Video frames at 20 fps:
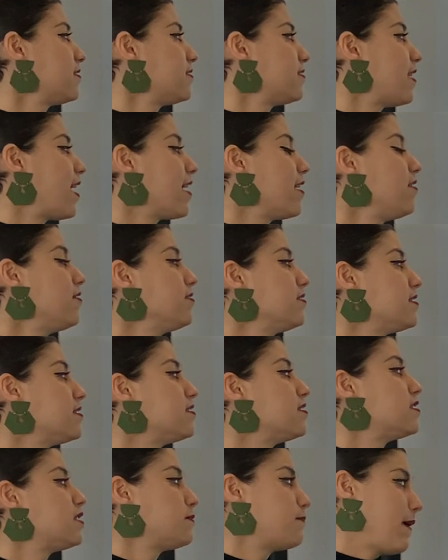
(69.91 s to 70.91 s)
styles in
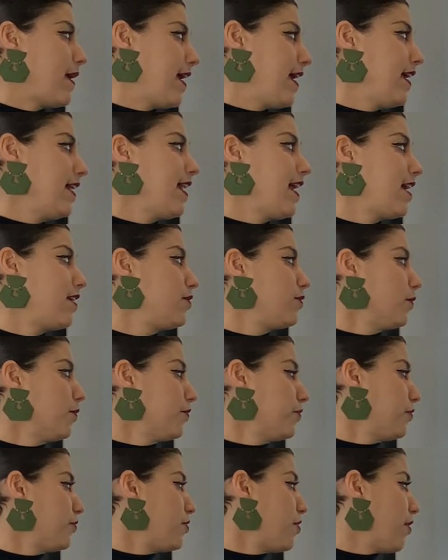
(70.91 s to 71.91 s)
Spain and
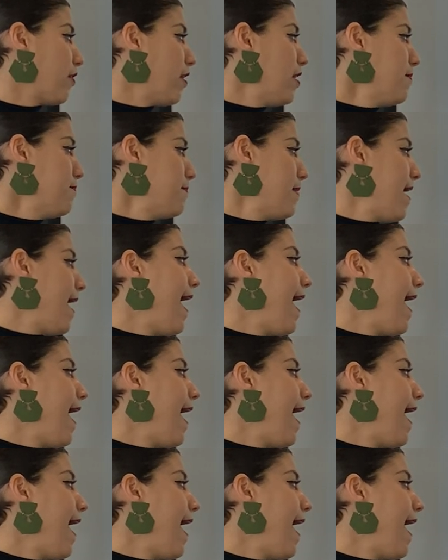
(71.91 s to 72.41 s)
Northern Europe,